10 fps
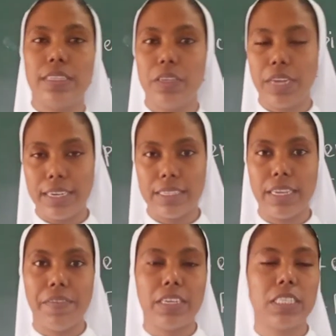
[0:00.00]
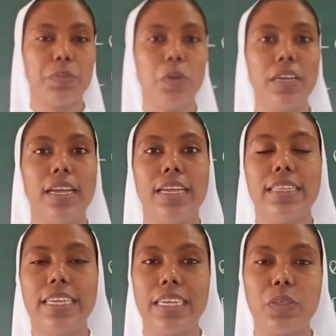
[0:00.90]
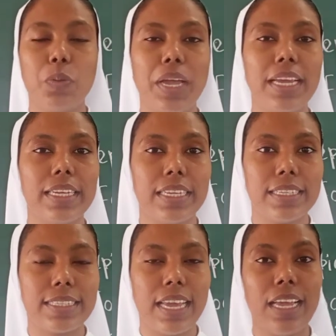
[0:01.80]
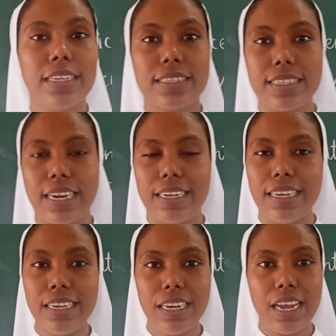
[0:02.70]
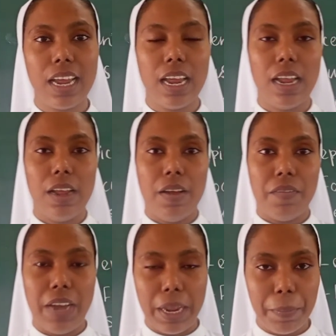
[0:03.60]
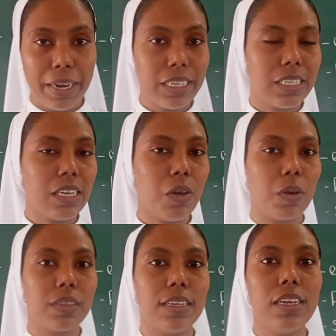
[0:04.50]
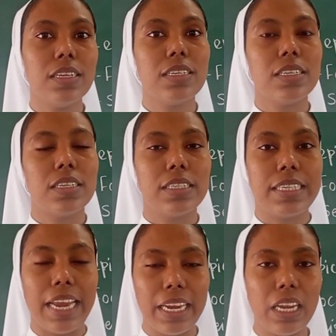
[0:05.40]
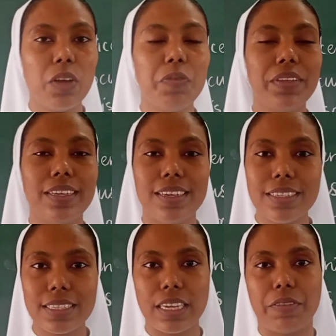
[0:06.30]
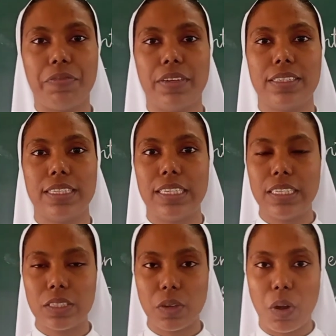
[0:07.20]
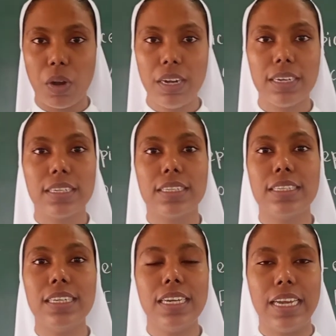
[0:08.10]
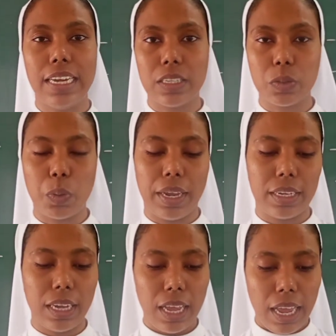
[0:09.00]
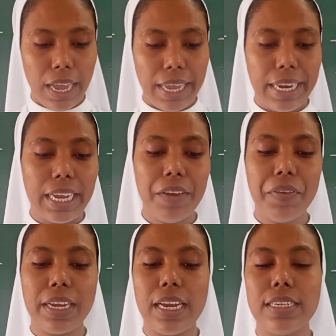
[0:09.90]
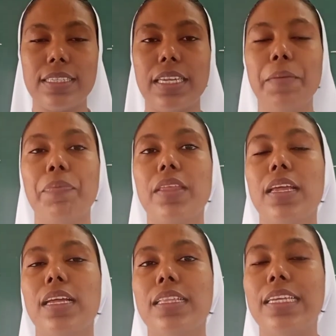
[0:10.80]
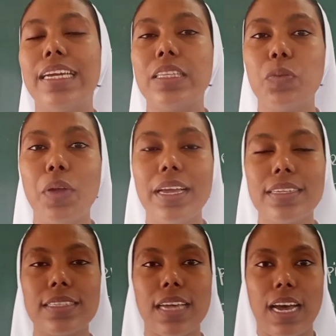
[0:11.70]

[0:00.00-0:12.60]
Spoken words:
You can say once more, the earthquake, it is a sudden vibration or the shaking of the earth's surface. It is called the earthquake. And again we can say the earthquakes